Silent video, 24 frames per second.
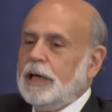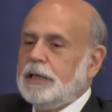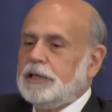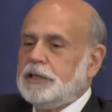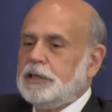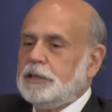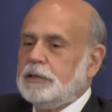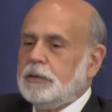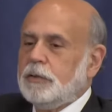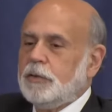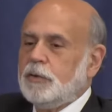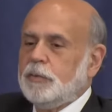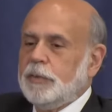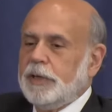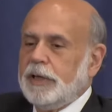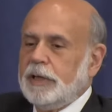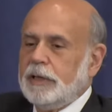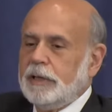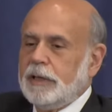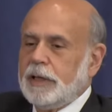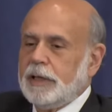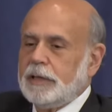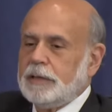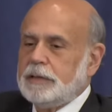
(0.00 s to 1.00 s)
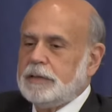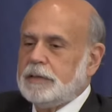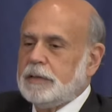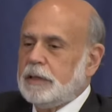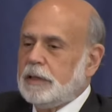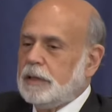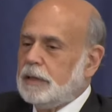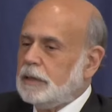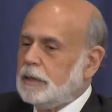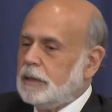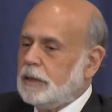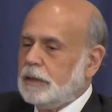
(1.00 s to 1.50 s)
And she told me
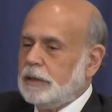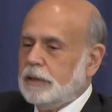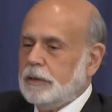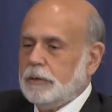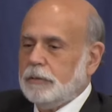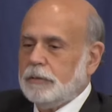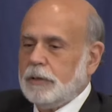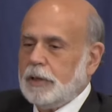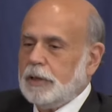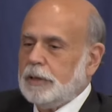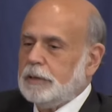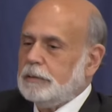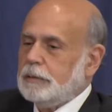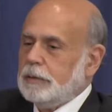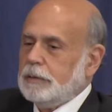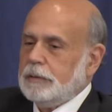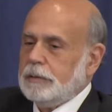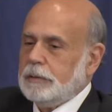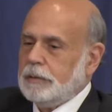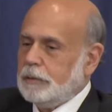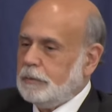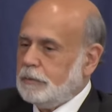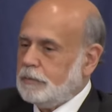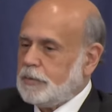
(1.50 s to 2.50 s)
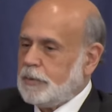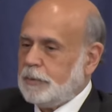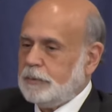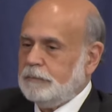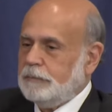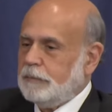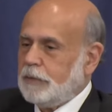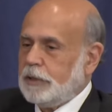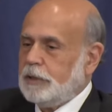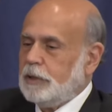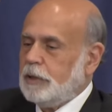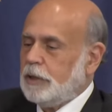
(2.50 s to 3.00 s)
that, it was a
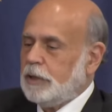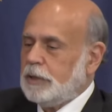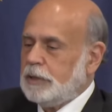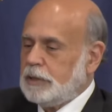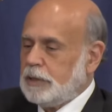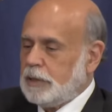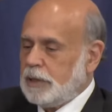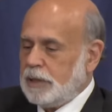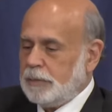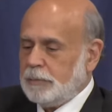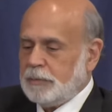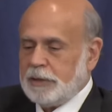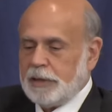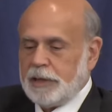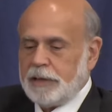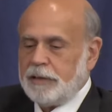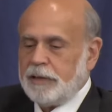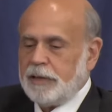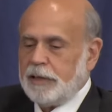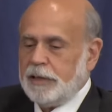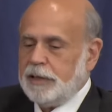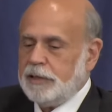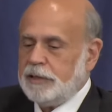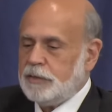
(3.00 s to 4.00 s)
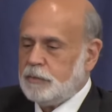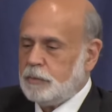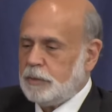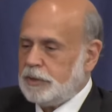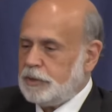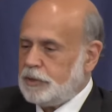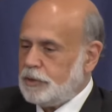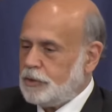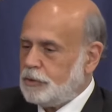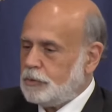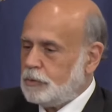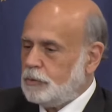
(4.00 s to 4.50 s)
very hard time. A lot of the kids
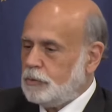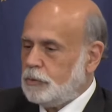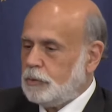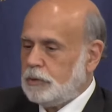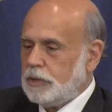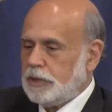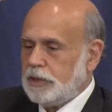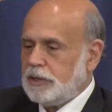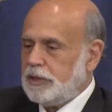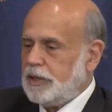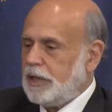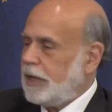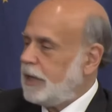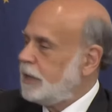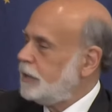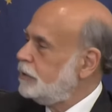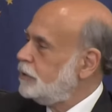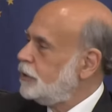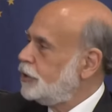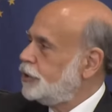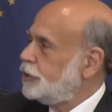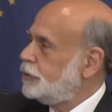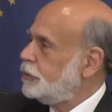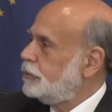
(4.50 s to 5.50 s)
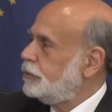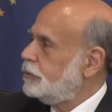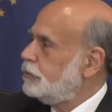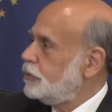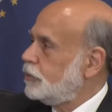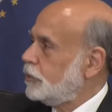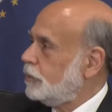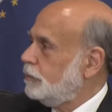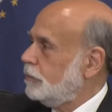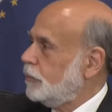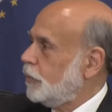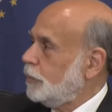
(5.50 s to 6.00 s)
went to school in tattered
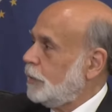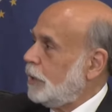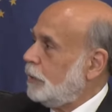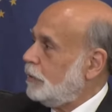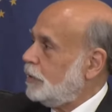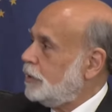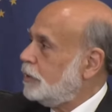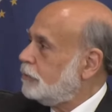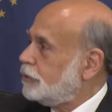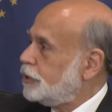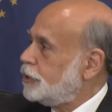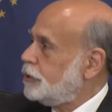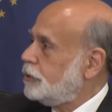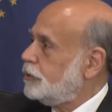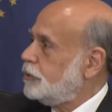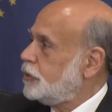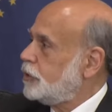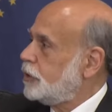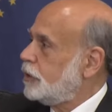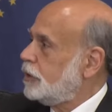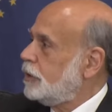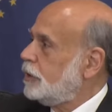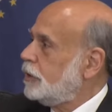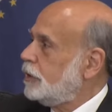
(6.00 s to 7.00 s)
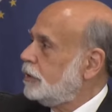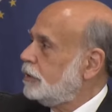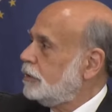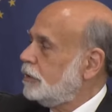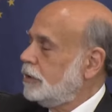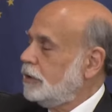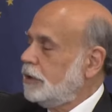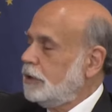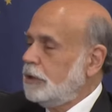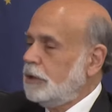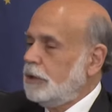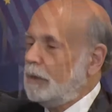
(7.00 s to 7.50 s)
shoes or maybe no shoes at all.